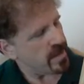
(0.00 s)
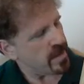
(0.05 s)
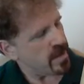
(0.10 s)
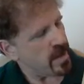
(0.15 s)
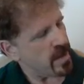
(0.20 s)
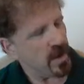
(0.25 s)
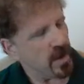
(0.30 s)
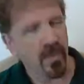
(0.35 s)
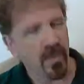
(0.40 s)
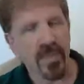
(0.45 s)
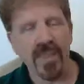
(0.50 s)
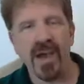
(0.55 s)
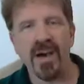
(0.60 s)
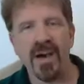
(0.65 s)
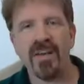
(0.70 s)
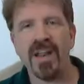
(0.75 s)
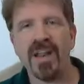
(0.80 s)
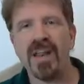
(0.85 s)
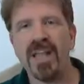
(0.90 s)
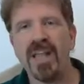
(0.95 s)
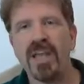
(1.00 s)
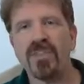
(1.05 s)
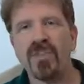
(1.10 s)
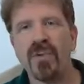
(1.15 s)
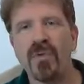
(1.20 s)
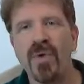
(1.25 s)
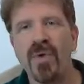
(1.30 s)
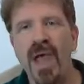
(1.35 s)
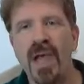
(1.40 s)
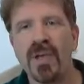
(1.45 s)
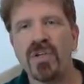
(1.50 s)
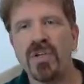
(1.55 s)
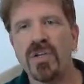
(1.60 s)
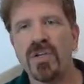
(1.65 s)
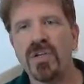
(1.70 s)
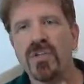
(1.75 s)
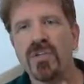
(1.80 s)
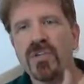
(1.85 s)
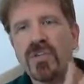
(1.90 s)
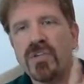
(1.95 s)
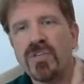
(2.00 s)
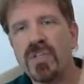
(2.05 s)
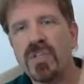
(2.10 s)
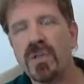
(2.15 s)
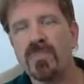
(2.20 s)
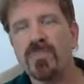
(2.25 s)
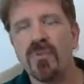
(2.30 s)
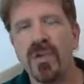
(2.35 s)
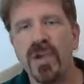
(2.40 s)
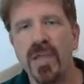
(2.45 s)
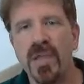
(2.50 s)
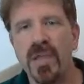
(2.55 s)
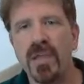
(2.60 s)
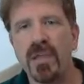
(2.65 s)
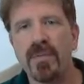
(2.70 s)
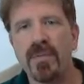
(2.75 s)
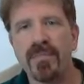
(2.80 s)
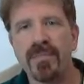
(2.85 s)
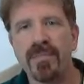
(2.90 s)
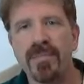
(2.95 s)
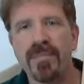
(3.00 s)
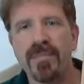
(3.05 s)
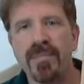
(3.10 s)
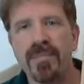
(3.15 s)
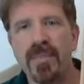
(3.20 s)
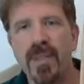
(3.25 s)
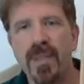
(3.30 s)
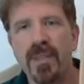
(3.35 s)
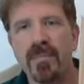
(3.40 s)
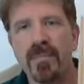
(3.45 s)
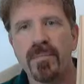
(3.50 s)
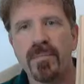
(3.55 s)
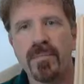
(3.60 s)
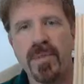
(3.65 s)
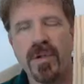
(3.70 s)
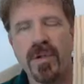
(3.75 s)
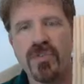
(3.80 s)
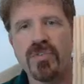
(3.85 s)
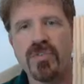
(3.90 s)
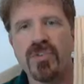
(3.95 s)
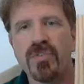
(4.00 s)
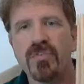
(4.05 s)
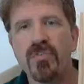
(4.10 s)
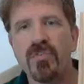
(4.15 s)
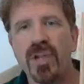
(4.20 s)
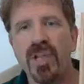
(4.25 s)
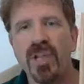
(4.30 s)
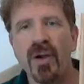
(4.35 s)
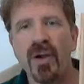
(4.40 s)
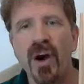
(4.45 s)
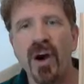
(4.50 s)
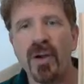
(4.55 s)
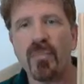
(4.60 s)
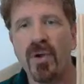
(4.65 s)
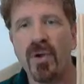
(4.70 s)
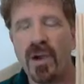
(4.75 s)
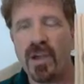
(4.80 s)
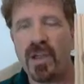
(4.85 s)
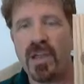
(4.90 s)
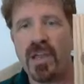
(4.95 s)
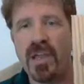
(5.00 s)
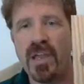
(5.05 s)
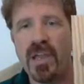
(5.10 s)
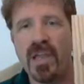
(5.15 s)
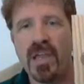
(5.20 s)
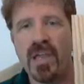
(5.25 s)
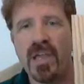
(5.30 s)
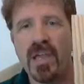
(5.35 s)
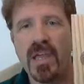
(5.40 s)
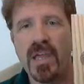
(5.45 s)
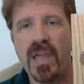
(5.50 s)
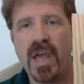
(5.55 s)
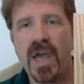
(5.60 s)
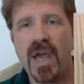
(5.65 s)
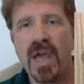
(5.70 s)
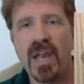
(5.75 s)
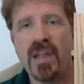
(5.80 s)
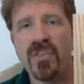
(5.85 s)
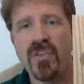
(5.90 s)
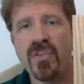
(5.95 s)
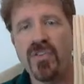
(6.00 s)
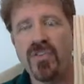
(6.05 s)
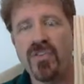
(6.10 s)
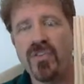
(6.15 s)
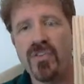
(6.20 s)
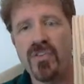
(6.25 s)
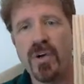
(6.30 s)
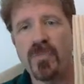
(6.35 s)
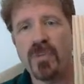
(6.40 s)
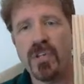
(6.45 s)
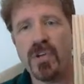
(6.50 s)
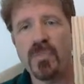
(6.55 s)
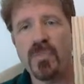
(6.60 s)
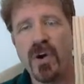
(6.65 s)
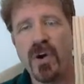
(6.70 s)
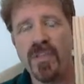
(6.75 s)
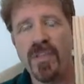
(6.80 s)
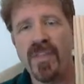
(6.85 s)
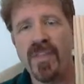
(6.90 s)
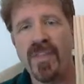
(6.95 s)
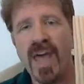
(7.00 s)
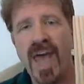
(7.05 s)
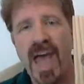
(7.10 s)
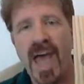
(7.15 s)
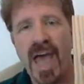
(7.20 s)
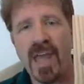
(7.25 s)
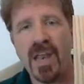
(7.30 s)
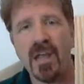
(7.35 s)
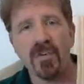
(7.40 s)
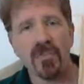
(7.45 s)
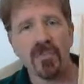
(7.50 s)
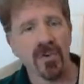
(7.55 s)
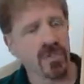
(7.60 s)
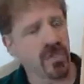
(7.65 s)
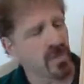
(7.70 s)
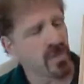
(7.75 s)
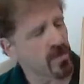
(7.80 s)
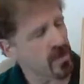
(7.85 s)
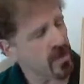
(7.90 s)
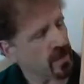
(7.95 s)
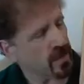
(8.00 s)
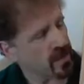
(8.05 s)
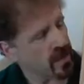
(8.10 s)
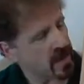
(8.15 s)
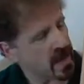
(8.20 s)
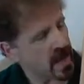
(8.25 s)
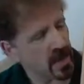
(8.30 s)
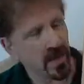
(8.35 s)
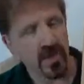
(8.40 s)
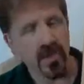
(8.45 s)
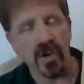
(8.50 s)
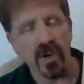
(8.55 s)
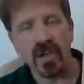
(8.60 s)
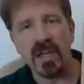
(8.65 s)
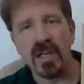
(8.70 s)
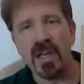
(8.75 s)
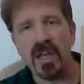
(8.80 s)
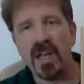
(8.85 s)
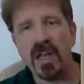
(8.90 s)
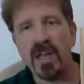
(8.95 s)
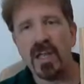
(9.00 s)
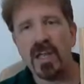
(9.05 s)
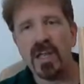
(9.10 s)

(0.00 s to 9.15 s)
without any interaction, it's just pretty artwork. And this is so much more than that. First of all, if you take a look at it,